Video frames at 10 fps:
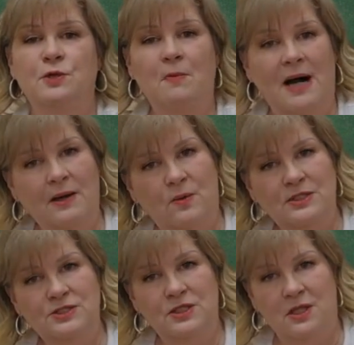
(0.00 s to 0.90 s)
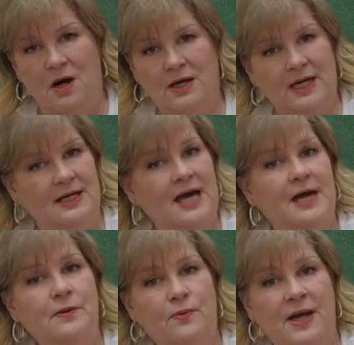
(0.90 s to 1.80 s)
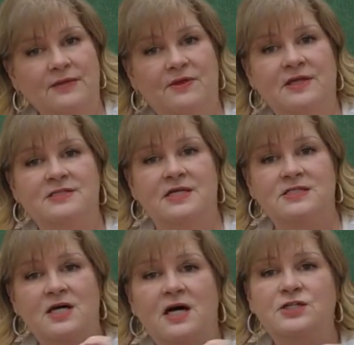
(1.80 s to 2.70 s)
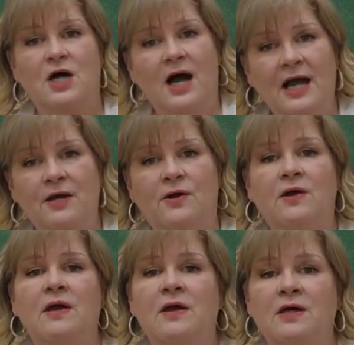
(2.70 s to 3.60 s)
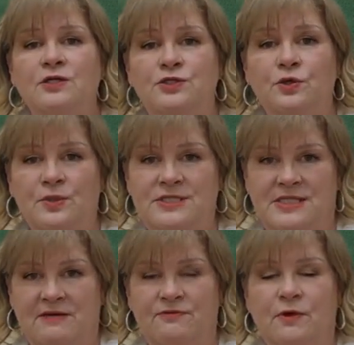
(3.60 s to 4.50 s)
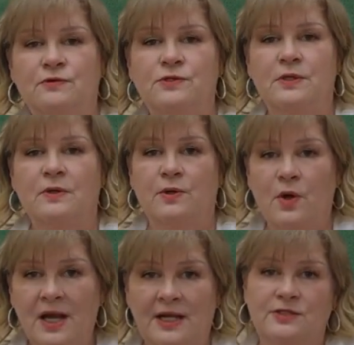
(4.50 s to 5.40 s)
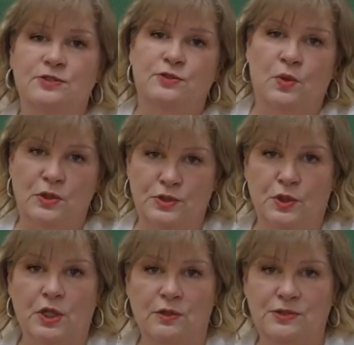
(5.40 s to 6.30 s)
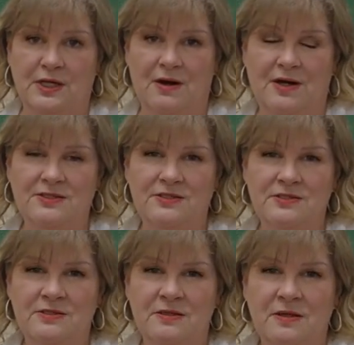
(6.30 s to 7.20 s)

you might want to lock in at a rate that is a touch higher to receive those credits toward your closing costs.